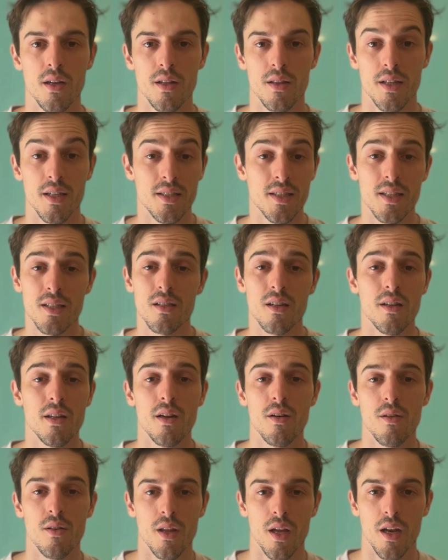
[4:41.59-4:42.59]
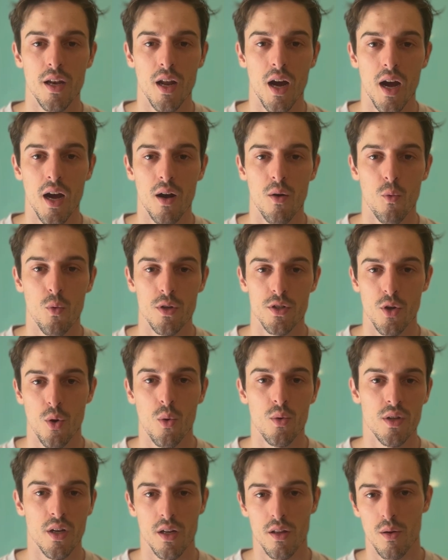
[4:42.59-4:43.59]
This is clearly not what's
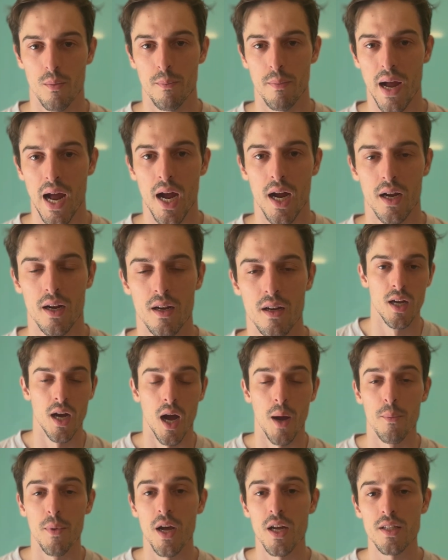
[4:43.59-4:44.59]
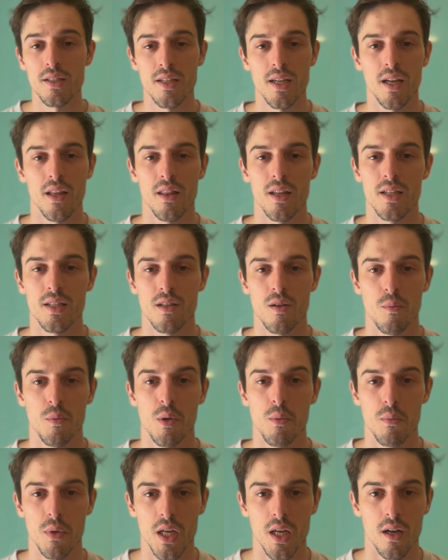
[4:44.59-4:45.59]
holding them back. I'm not saying this to be
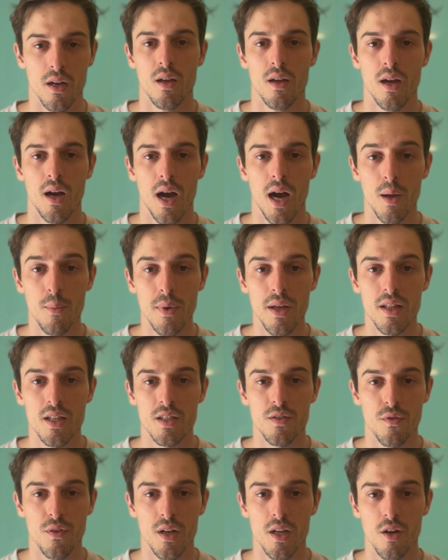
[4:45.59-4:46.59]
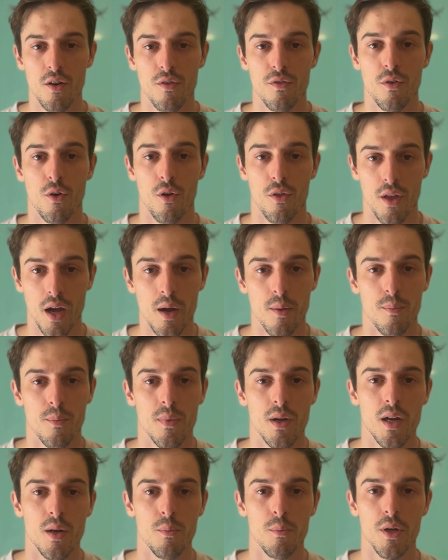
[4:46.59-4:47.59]
mean. I made this video for them
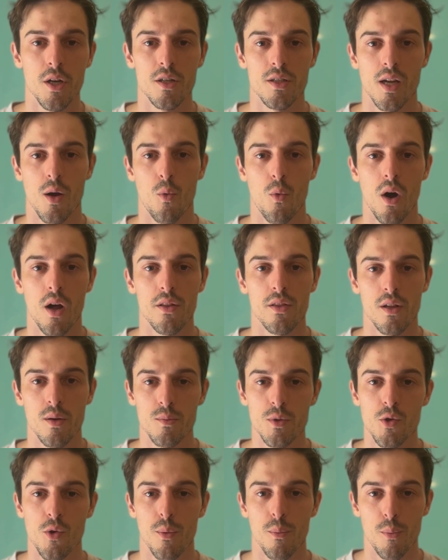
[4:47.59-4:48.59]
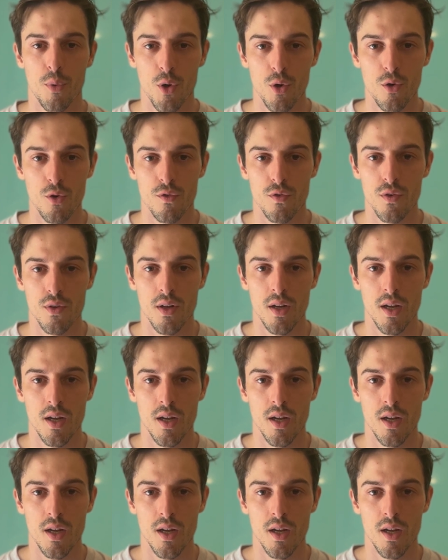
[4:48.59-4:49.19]
because I want them to improve